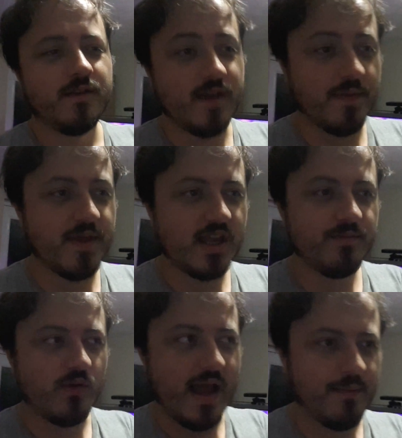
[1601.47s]
the
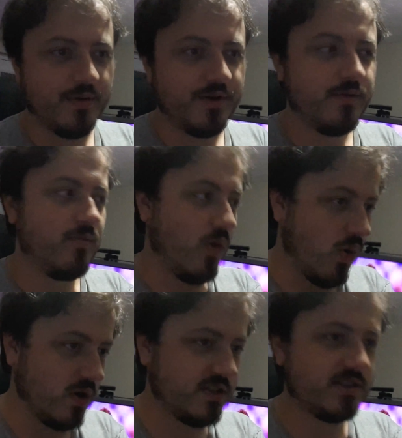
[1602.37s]
unthinkable happened.
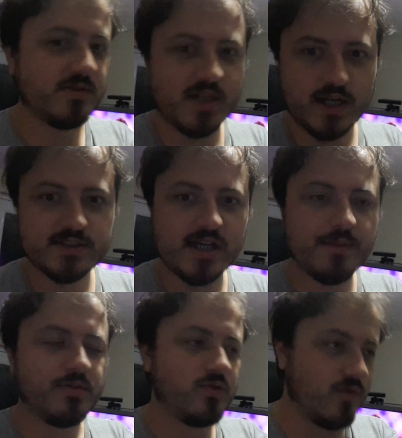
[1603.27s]
Horse turns
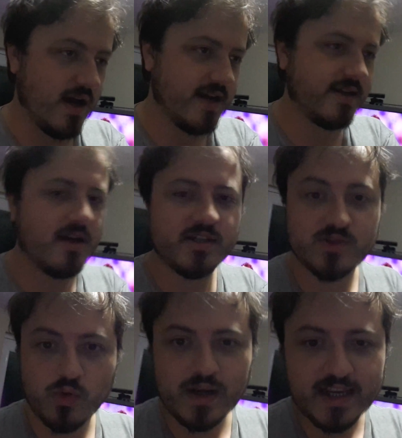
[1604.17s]
up, rider
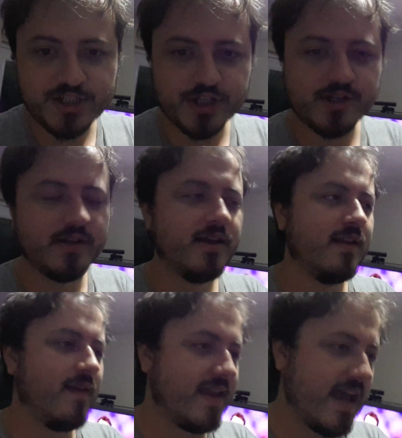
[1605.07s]
is all lesion,
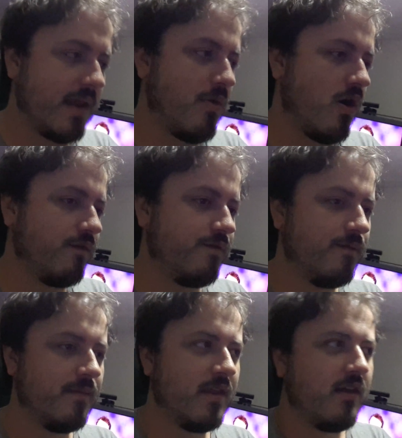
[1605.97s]
they get him off.
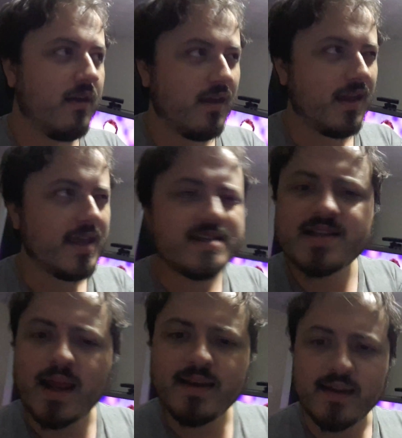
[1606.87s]
He's
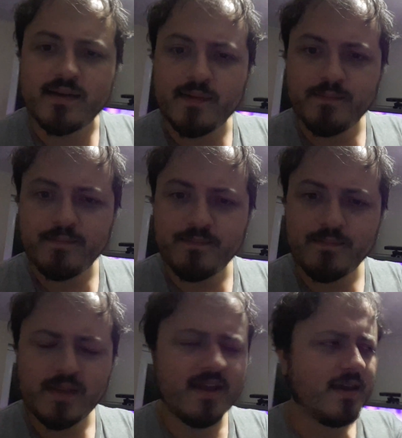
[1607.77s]
tainted.
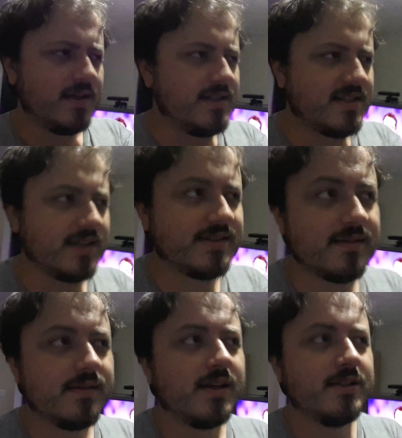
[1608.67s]
He says
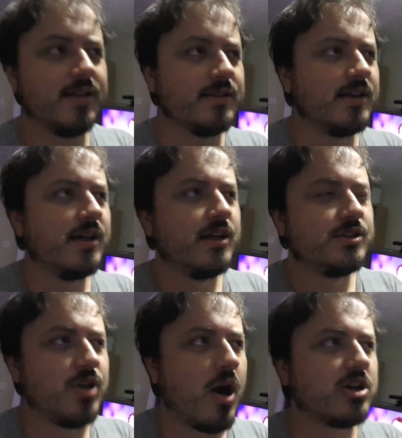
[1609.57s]
that
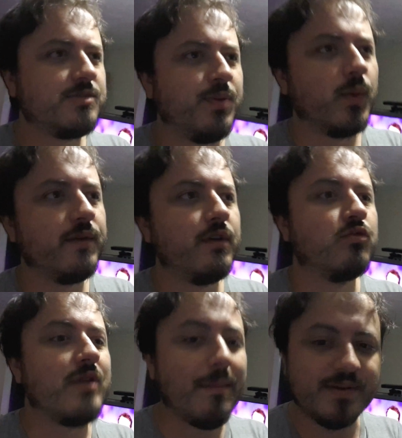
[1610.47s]
Darkspawn have
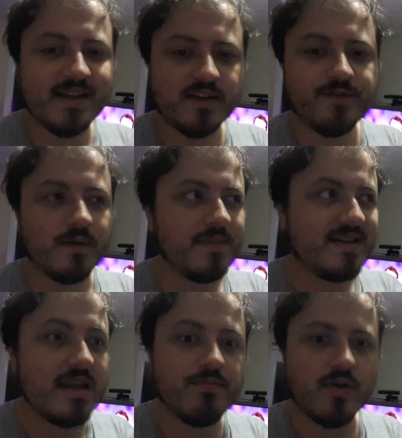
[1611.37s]
erupted from the
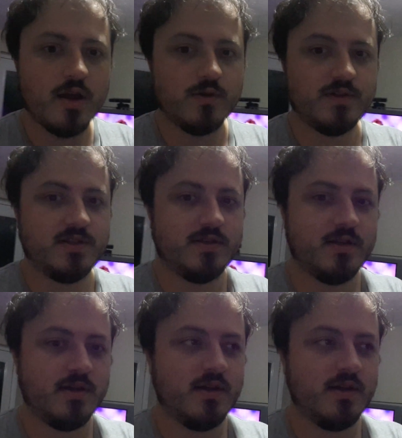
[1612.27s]
deep roads.